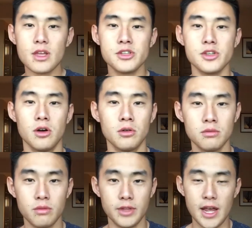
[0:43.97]
So
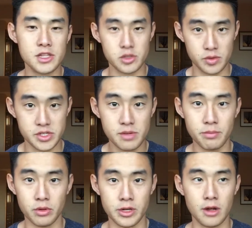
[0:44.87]
the answer was
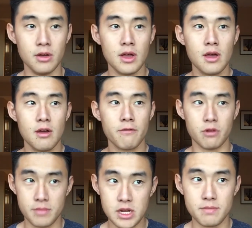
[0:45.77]
simple,
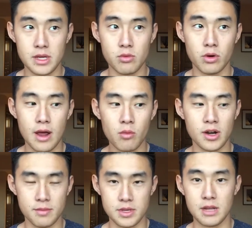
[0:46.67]
for me to be where I
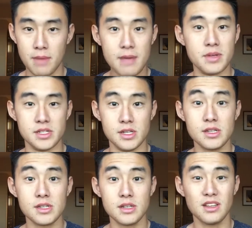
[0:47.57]
want to be in my
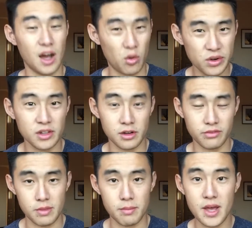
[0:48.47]
business, I want to learn
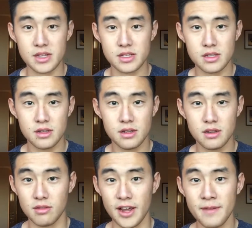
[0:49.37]
from the best,
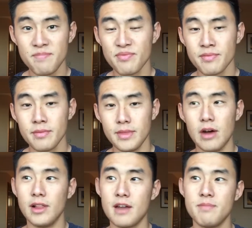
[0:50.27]
right?
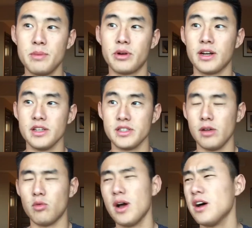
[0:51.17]
Now, a lot of people are going to
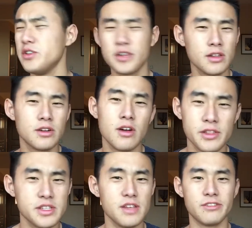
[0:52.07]
say, well, you can learn all
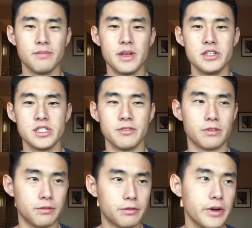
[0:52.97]
this information
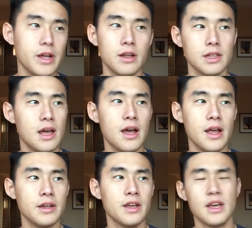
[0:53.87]
for free
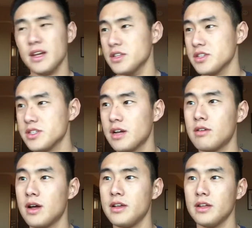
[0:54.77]
online,
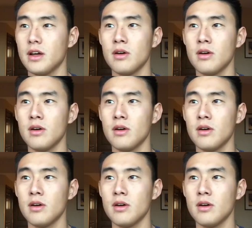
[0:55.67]
etc.